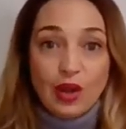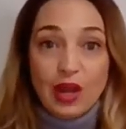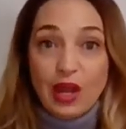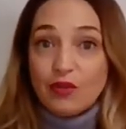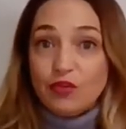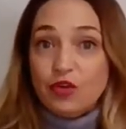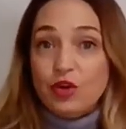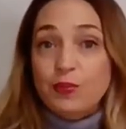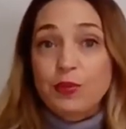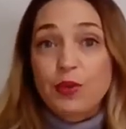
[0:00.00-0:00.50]

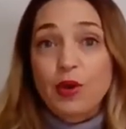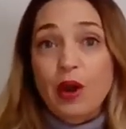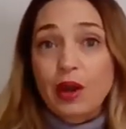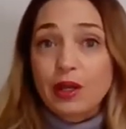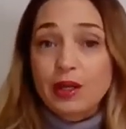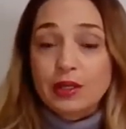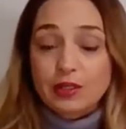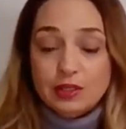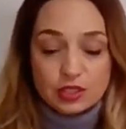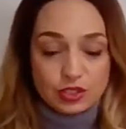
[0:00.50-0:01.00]
every
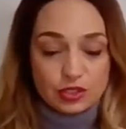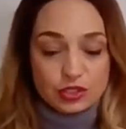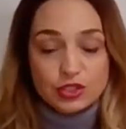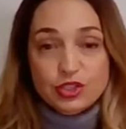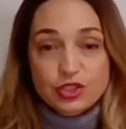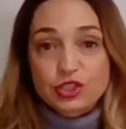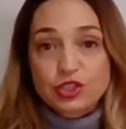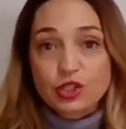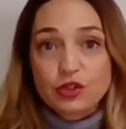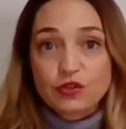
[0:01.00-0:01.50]
product,
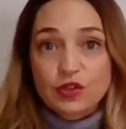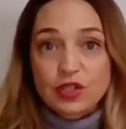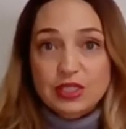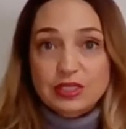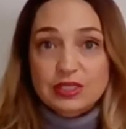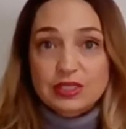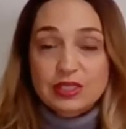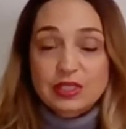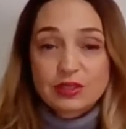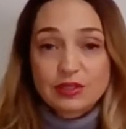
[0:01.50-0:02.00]

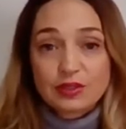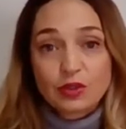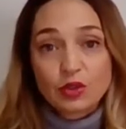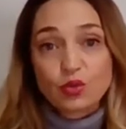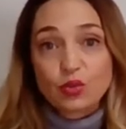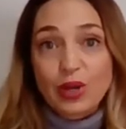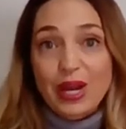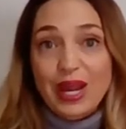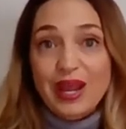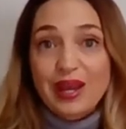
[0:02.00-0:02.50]
service,
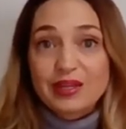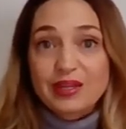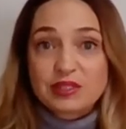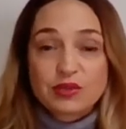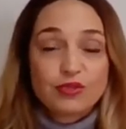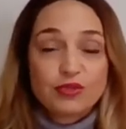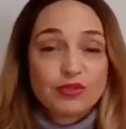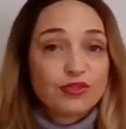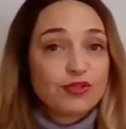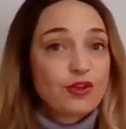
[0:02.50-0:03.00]
grant,
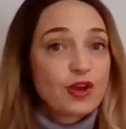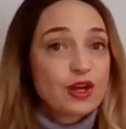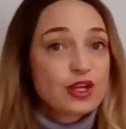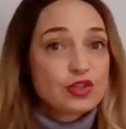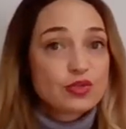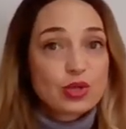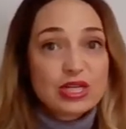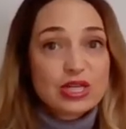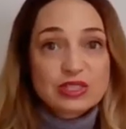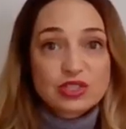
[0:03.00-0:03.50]

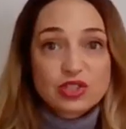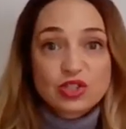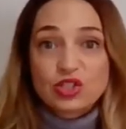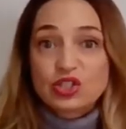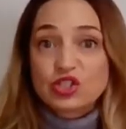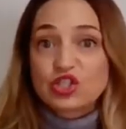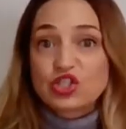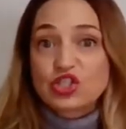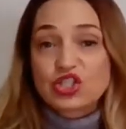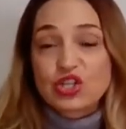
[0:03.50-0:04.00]

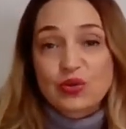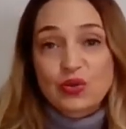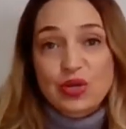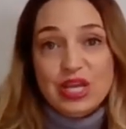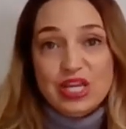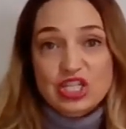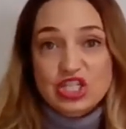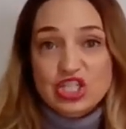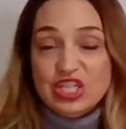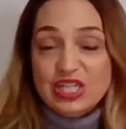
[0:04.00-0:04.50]
fundraiser,
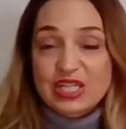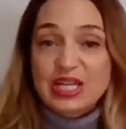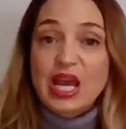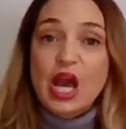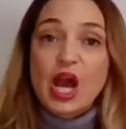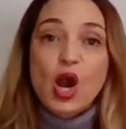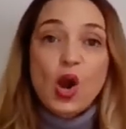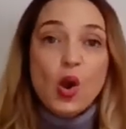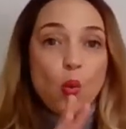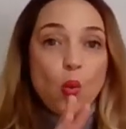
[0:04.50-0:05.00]
donation,
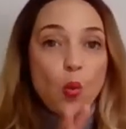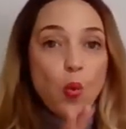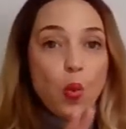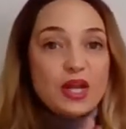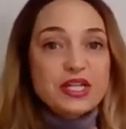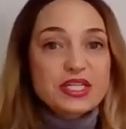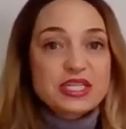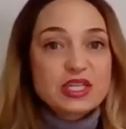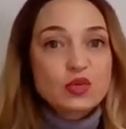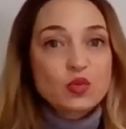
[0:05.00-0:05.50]

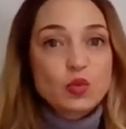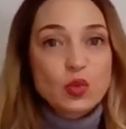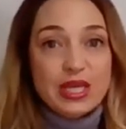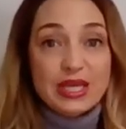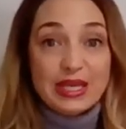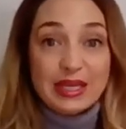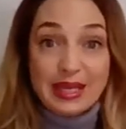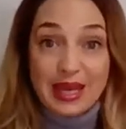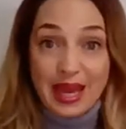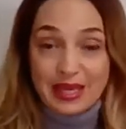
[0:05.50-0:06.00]
what did
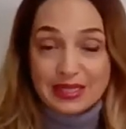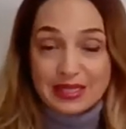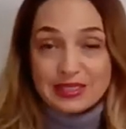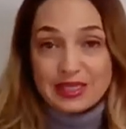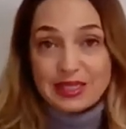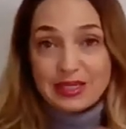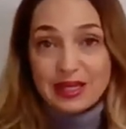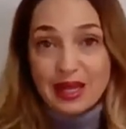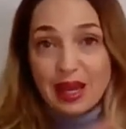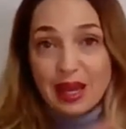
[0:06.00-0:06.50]
we get?
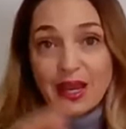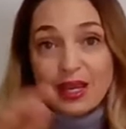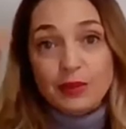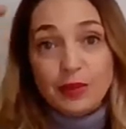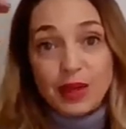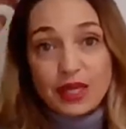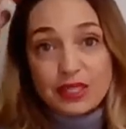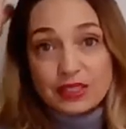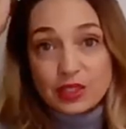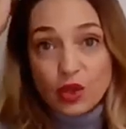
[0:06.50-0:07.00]
And
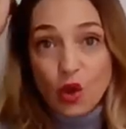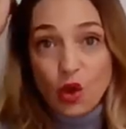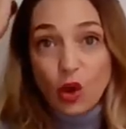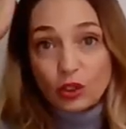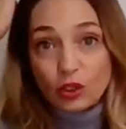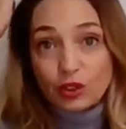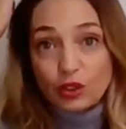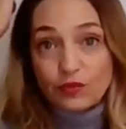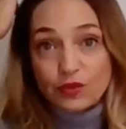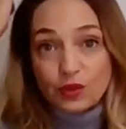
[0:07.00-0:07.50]
itemize
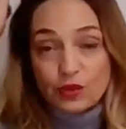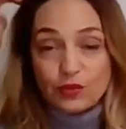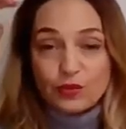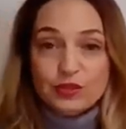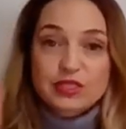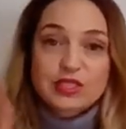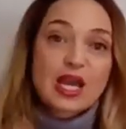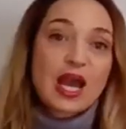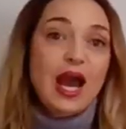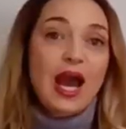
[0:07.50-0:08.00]
all of
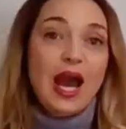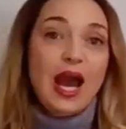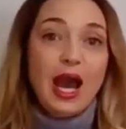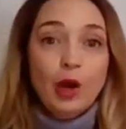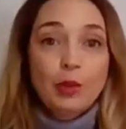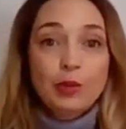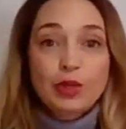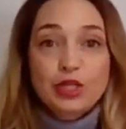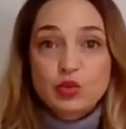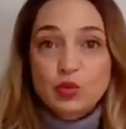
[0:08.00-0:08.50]
those.
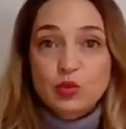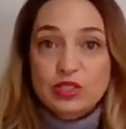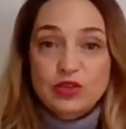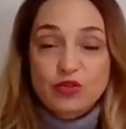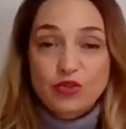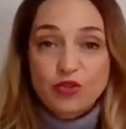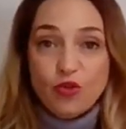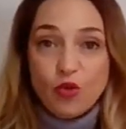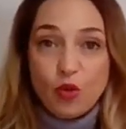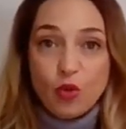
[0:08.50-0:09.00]
How much was it
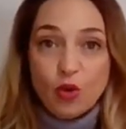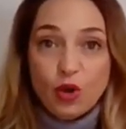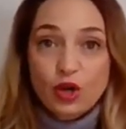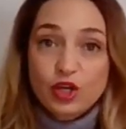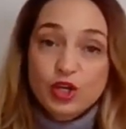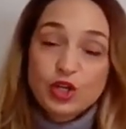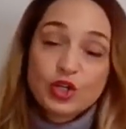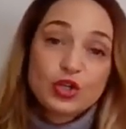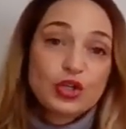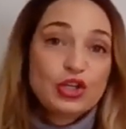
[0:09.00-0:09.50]

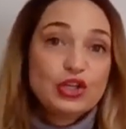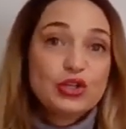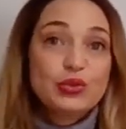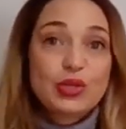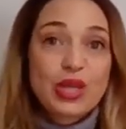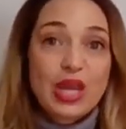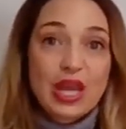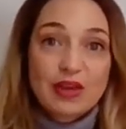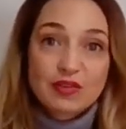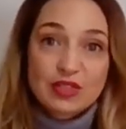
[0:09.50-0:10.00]
for?
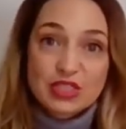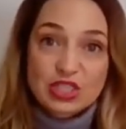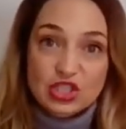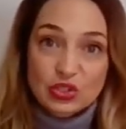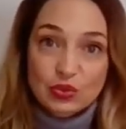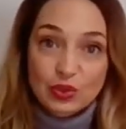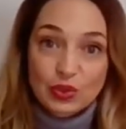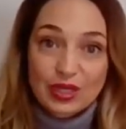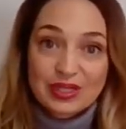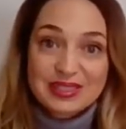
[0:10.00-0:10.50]
Who gave it
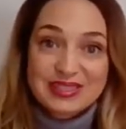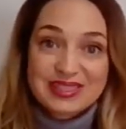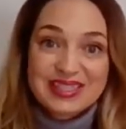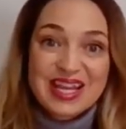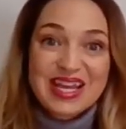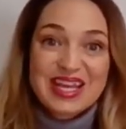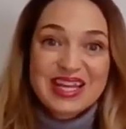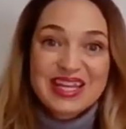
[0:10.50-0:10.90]
to us?